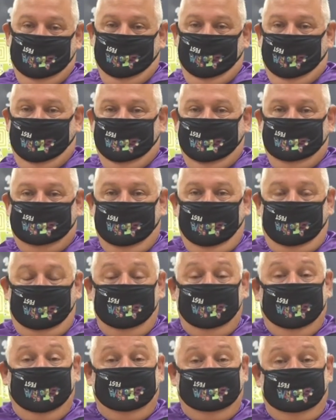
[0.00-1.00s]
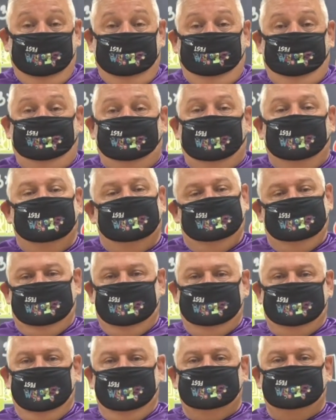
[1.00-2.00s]
we're going to talk about,
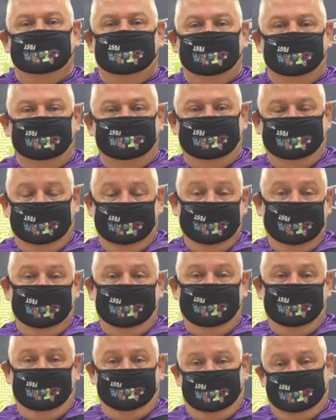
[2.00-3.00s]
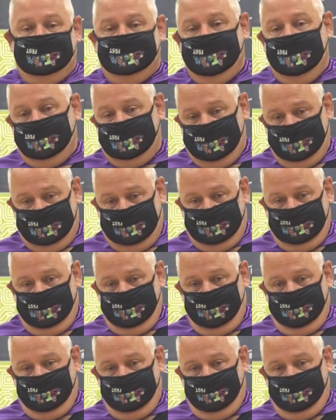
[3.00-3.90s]
statistical validity of the census.